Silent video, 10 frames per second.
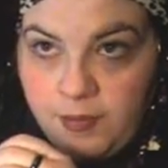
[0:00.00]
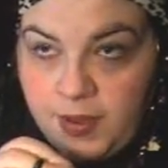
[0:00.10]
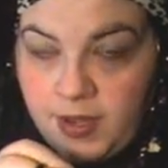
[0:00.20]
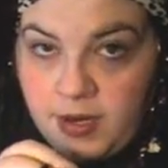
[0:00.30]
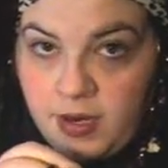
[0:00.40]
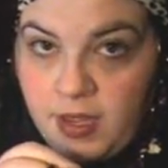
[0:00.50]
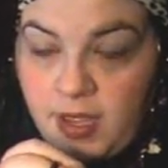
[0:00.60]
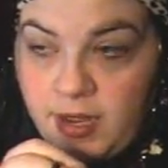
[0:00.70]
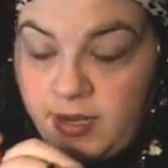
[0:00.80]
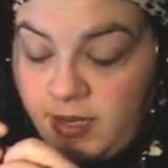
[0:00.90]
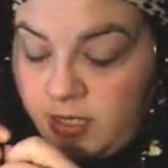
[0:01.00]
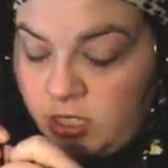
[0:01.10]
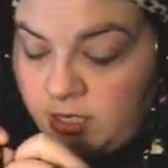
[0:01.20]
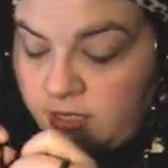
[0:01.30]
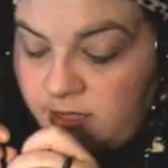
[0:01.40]
But
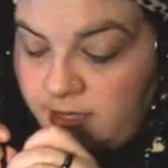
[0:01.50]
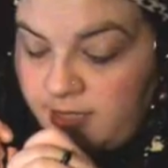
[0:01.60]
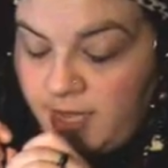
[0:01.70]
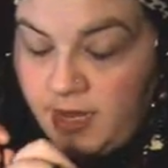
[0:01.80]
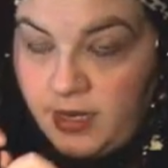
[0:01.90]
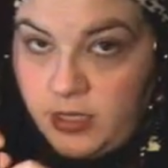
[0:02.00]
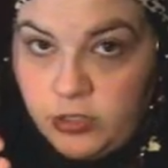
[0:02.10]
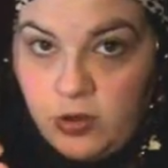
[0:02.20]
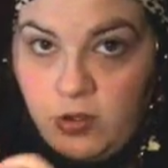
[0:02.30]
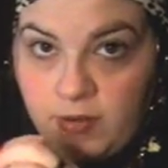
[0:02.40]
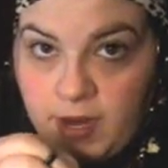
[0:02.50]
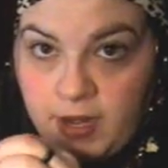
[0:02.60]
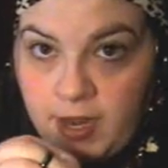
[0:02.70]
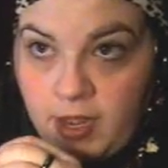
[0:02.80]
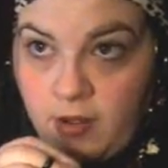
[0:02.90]
it's out of control
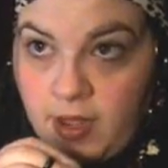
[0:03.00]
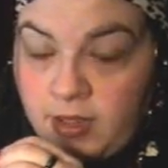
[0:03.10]
right now.